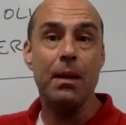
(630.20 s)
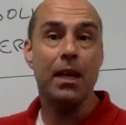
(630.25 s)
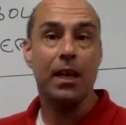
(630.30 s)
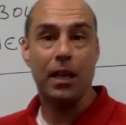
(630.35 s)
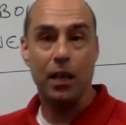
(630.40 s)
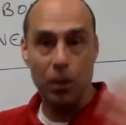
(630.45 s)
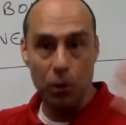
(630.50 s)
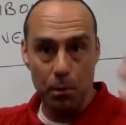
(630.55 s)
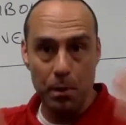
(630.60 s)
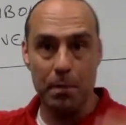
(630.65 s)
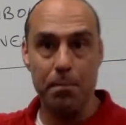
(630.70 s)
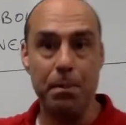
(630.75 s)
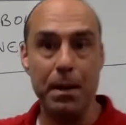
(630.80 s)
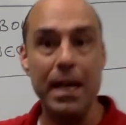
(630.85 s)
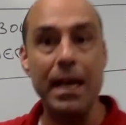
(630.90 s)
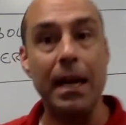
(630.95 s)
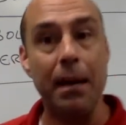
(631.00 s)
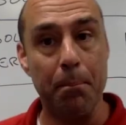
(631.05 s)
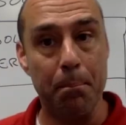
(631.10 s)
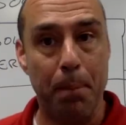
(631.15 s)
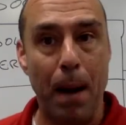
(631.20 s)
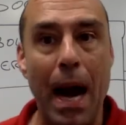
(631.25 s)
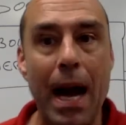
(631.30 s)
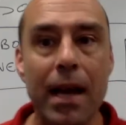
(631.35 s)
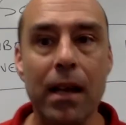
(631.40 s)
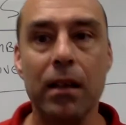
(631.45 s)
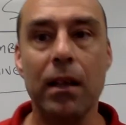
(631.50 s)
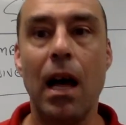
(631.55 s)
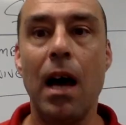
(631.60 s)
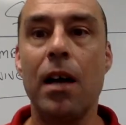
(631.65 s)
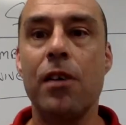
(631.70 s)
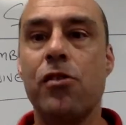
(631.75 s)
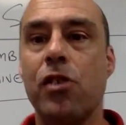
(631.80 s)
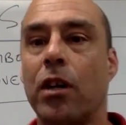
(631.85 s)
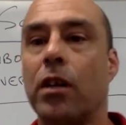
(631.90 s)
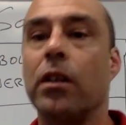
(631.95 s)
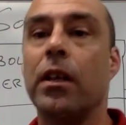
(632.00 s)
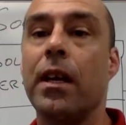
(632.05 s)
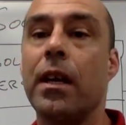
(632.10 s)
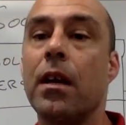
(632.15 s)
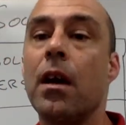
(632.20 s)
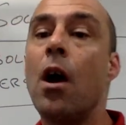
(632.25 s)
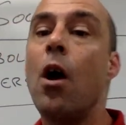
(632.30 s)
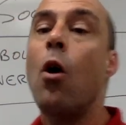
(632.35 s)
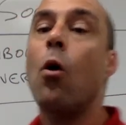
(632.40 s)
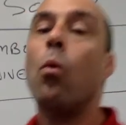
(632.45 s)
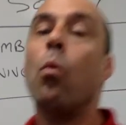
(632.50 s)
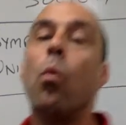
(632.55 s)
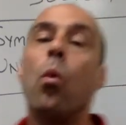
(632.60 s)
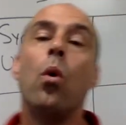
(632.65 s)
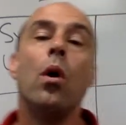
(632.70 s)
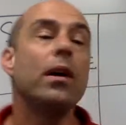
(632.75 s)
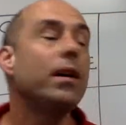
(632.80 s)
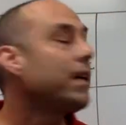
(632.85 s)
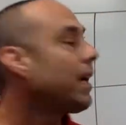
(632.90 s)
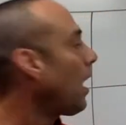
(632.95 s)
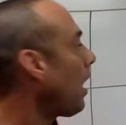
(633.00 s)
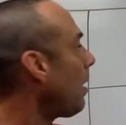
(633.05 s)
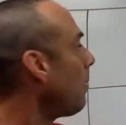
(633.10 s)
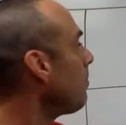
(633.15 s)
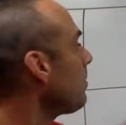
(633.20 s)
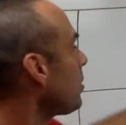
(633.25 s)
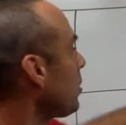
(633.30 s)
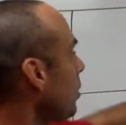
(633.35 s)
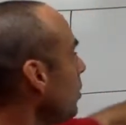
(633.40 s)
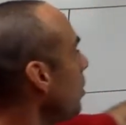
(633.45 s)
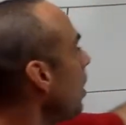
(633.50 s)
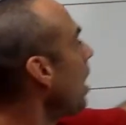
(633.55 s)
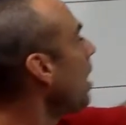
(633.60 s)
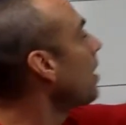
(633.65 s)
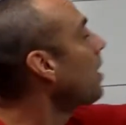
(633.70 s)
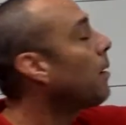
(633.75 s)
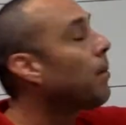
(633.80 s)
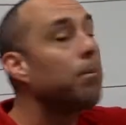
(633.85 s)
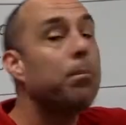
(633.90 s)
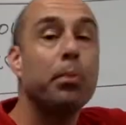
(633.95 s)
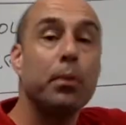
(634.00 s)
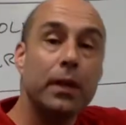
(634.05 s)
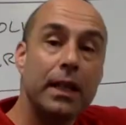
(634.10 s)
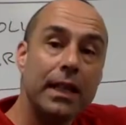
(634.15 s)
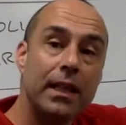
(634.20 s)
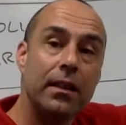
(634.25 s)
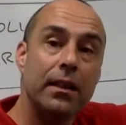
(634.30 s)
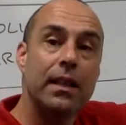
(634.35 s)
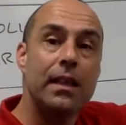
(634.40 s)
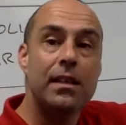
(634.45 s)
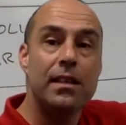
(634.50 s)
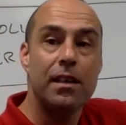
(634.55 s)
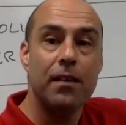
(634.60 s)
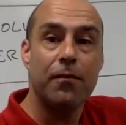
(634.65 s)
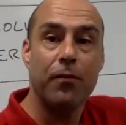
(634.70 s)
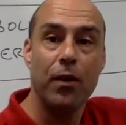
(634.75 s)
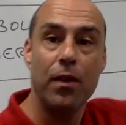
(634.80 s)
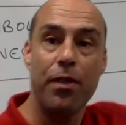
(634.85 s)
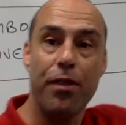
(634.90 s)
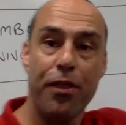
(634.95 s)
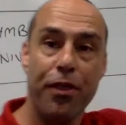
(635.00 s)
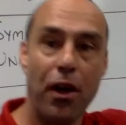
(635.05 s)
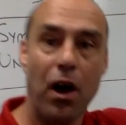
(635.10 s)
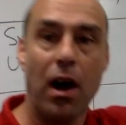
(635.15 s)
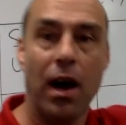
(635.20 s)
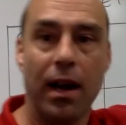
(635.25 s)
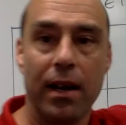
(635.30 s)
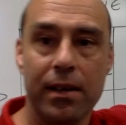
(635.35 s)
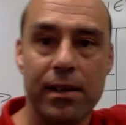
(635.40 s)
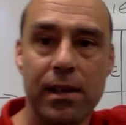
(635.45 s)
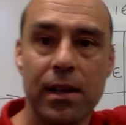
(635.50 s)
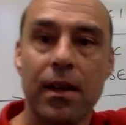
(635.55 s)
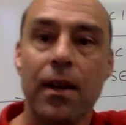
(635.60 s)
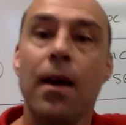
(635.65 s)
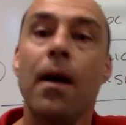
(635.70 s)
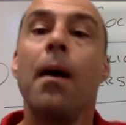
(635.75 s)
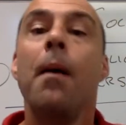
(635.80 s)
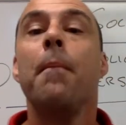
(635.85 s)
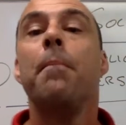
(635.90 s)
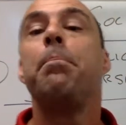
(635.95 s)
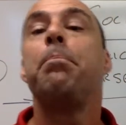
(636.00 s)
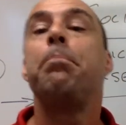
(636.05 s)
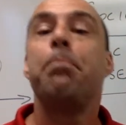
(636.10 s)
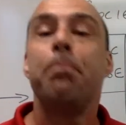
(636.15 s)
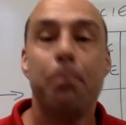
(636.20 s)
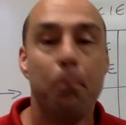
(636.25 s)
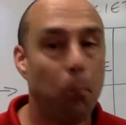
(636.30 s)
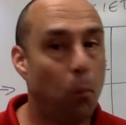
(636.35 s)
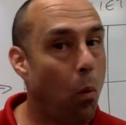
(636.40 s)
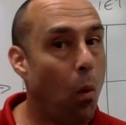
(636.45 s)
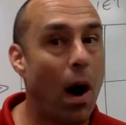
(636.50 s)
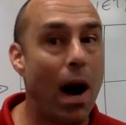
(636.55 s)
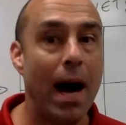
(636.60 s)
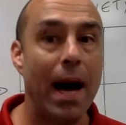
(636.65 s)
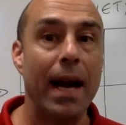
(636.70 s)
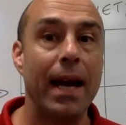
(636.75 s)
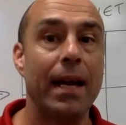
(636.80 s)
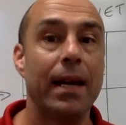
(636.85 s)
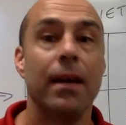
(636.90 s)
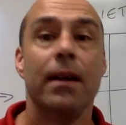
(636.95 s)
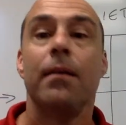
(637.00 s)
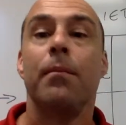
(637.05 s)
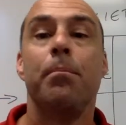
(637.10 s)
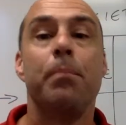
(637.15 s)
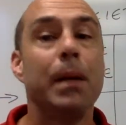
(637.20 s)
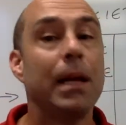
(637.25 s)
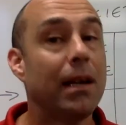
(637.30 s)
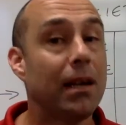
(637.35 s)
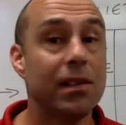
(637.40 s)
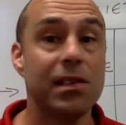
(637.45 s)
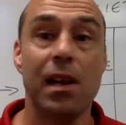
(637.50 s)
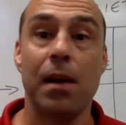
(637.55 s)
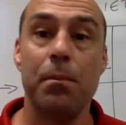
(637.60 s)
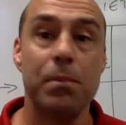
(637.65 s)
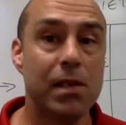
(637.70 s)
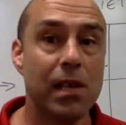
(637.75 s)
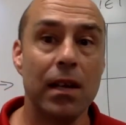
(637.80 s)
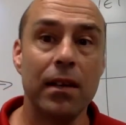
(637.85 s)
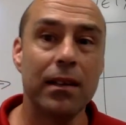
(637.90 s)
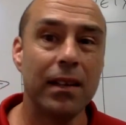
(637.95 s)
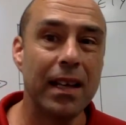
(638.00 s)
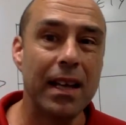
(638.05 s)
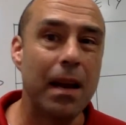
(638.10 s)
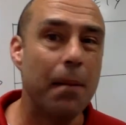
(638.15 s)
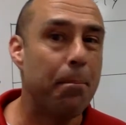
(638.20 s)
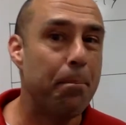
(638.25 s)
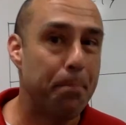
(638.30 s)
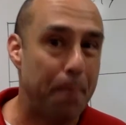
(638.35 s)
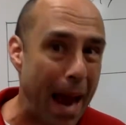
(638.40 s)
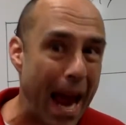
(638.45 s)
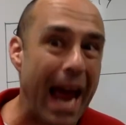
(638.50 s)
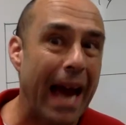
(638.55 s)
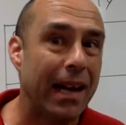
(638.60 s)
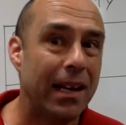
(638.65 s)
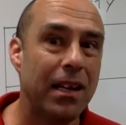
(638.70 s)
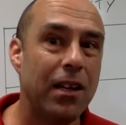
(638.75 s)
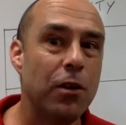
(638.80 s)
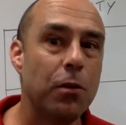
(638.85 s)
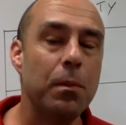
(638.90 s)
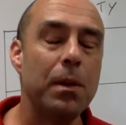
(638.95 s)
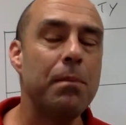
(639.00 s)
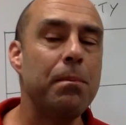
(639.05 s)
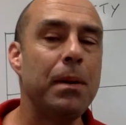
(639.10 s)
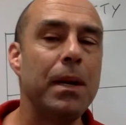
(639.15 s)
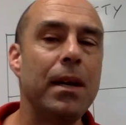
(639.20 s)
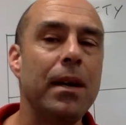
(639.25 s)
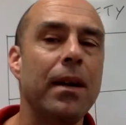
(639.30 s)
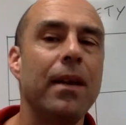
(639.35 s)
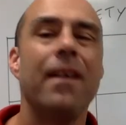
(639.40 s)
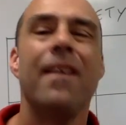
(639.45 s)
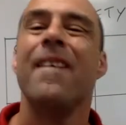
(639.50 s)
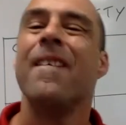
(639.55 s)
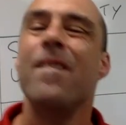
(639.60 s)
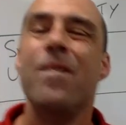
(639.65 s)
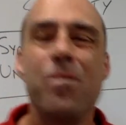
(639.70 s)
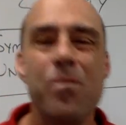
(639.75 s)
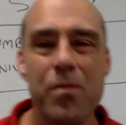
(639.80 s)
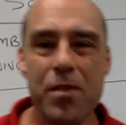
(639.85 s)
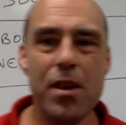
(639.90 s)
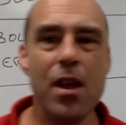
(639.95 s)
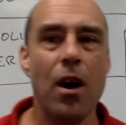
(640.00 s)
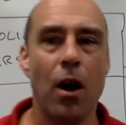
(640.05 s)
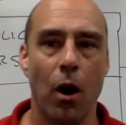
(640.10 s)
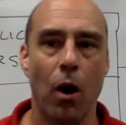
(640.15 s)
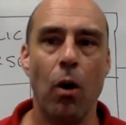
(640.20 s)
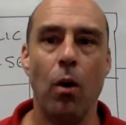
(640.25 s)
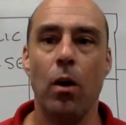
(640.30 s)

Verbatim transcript: human being biologically would come to a completely different thought. Why? because I'm suddenly a bad human being? No,